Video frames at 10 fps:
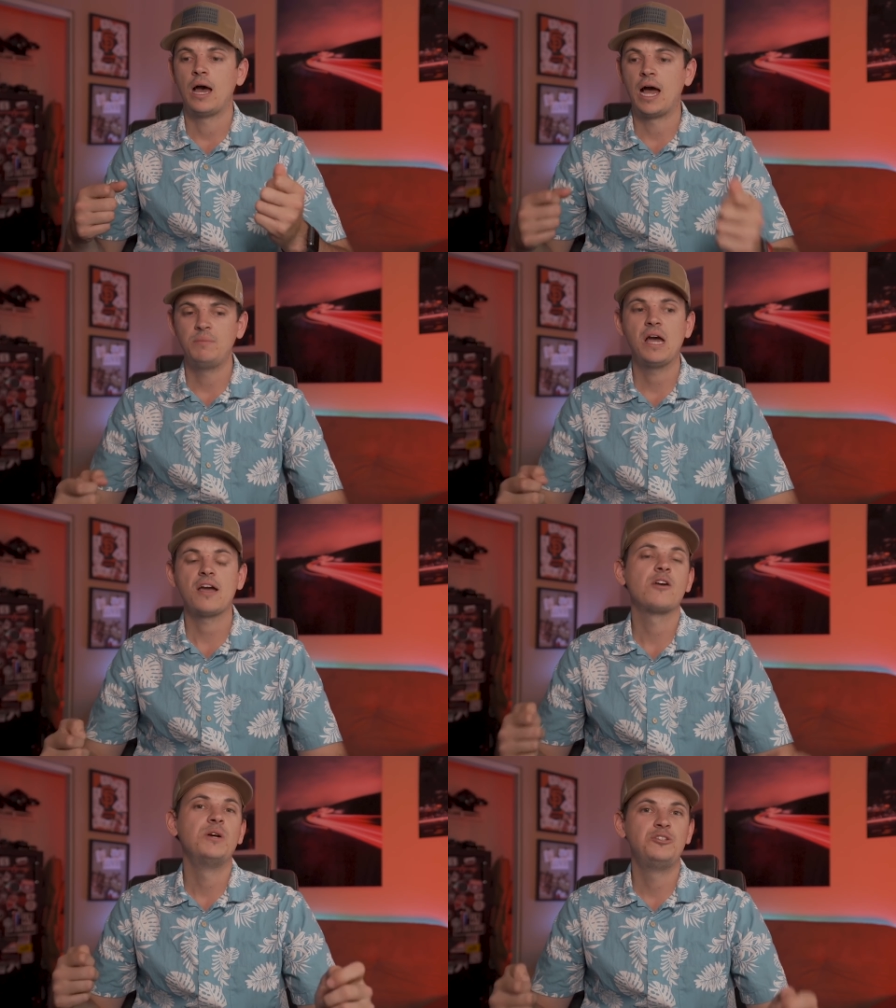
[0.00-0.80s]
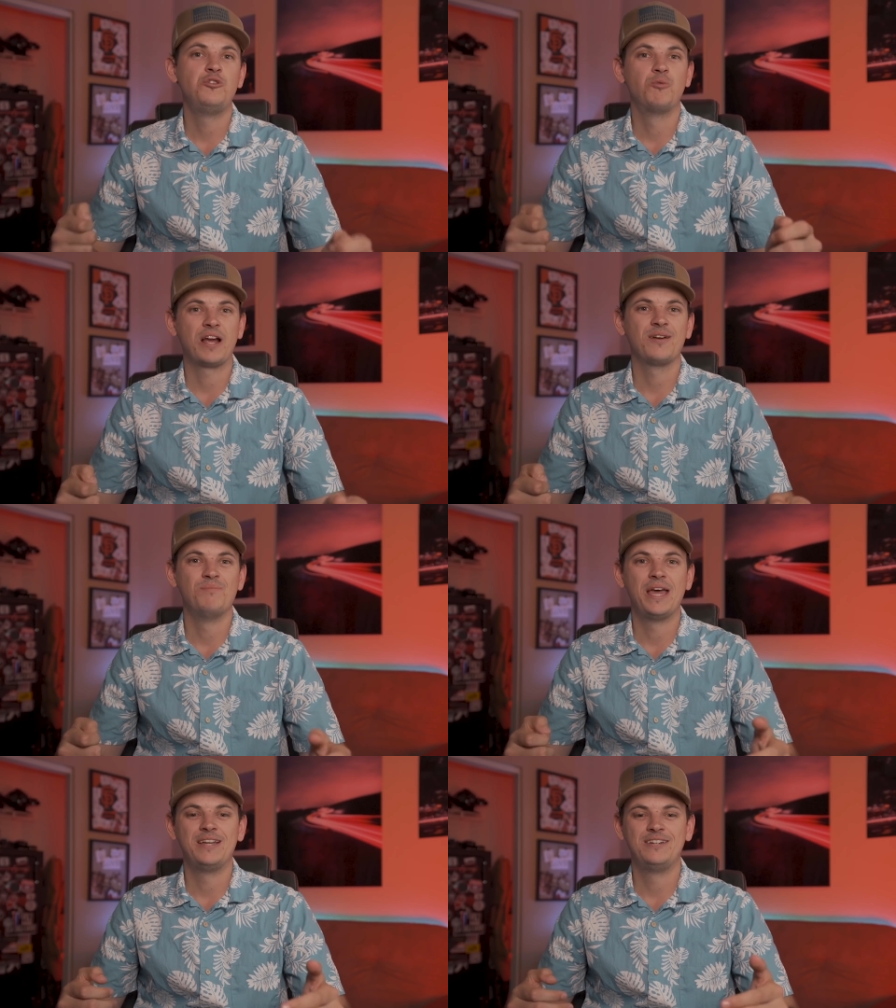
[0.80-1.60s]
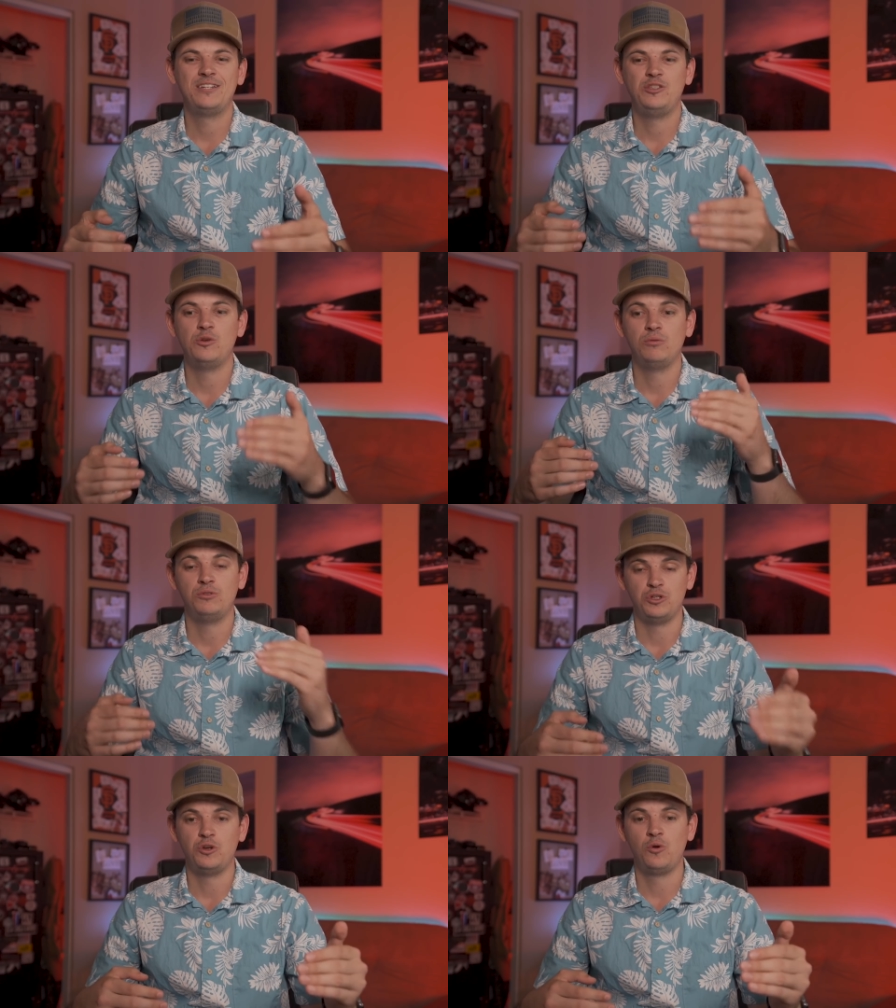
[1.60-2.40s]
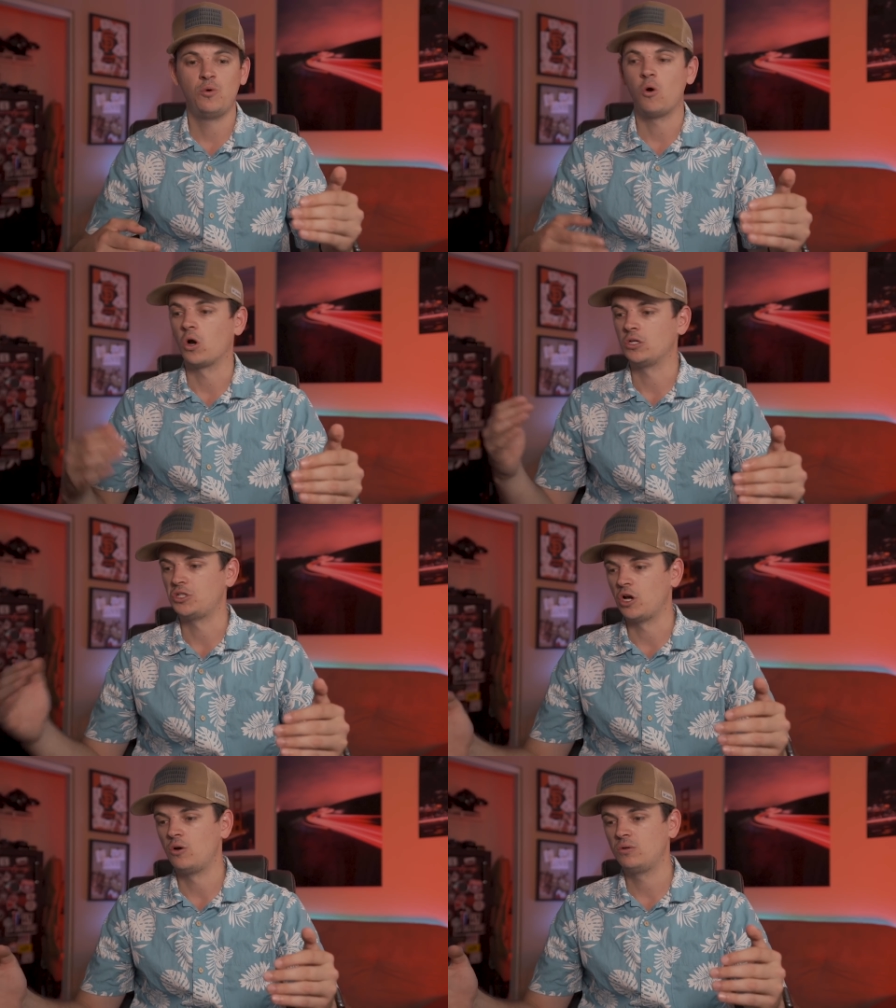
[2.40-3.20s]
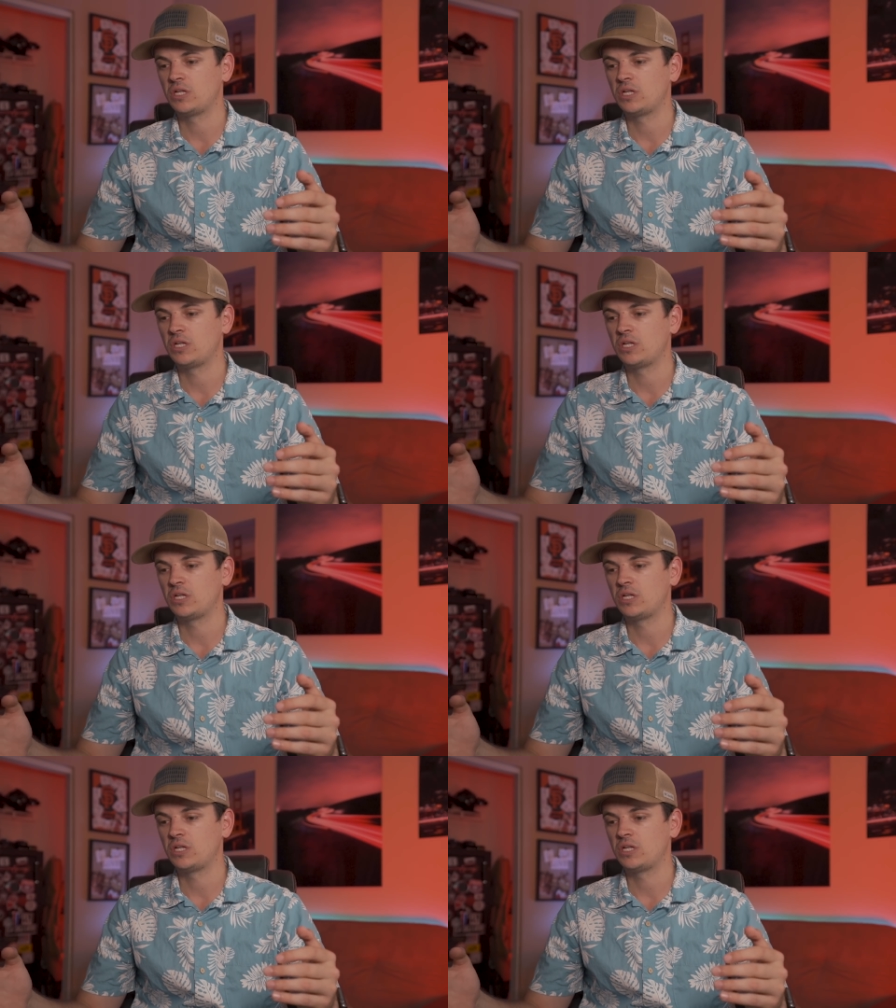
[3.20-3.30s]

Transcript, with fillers: I'm not going to recommend you do or don't.